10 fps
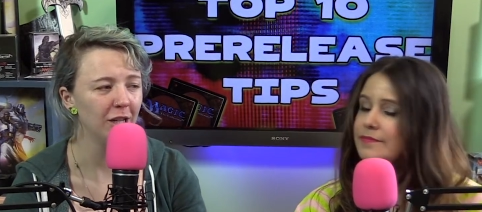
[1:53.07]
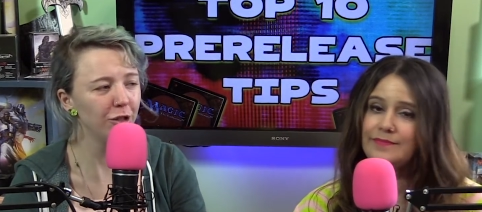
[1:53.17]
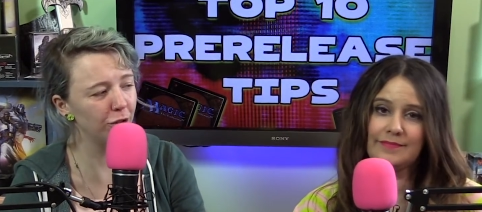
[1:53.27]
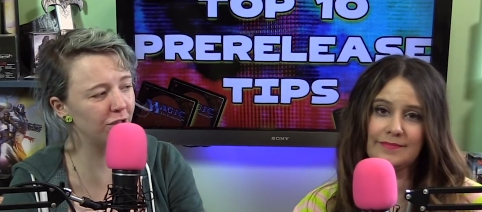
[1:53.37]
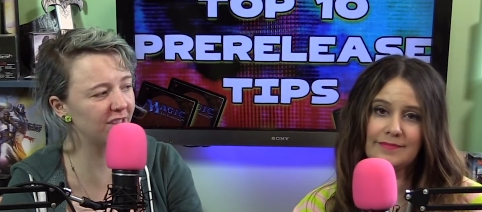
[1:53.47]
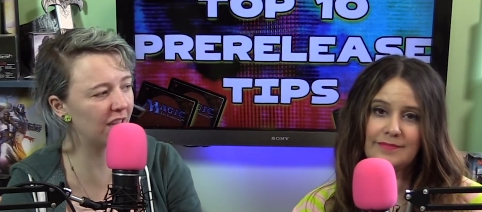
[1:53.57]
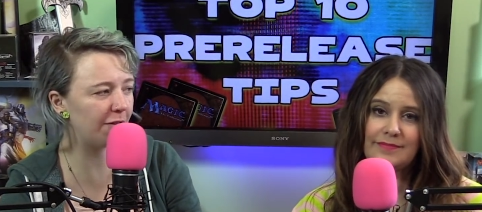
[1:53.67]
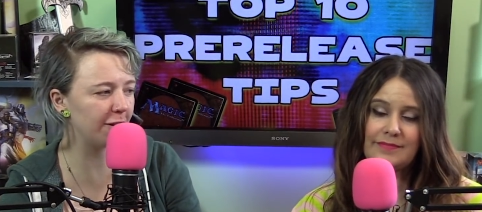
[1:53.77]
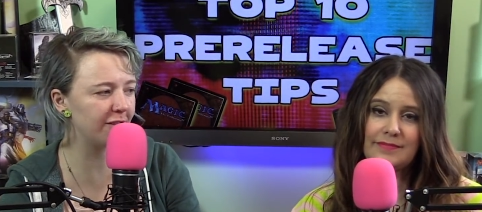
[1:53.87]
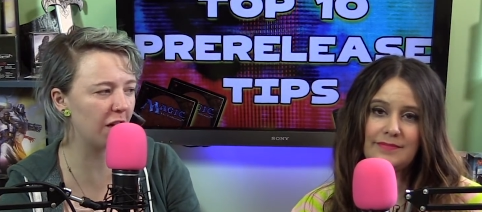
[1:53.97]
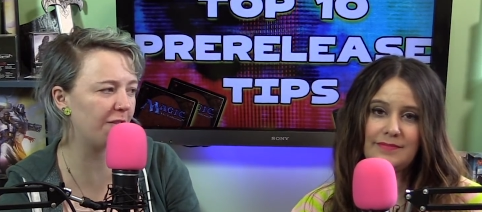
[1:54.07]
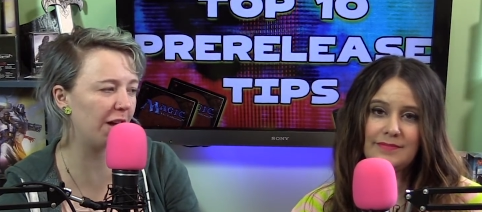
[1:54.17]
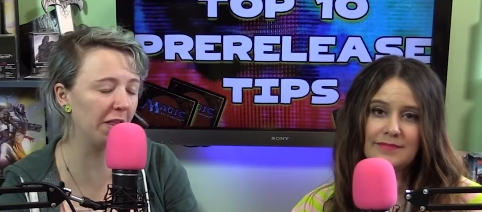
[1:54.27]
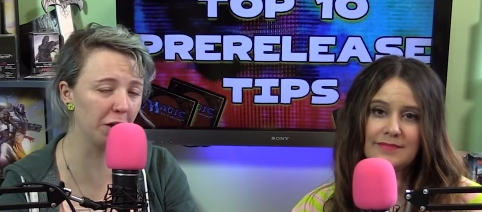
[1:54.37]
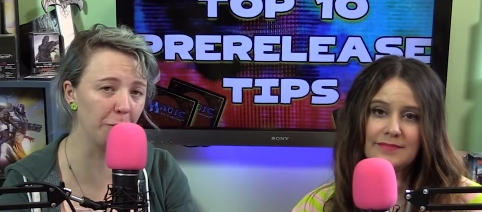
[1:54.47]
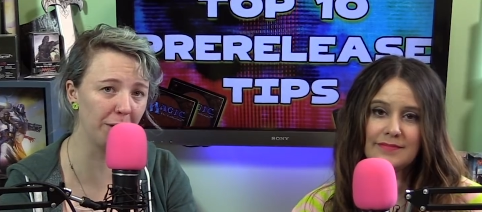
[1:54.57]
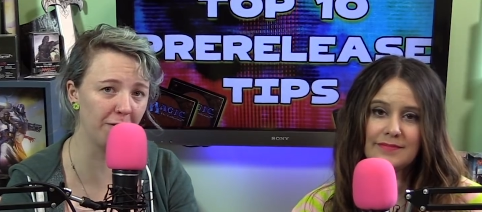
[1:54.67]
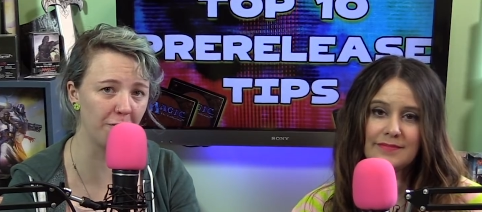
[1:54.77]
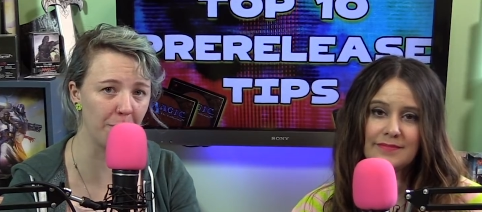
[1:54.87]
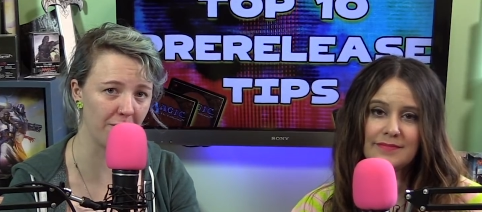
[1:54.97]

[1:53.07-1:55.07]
Speaker 1: So just give yourself a little bit of a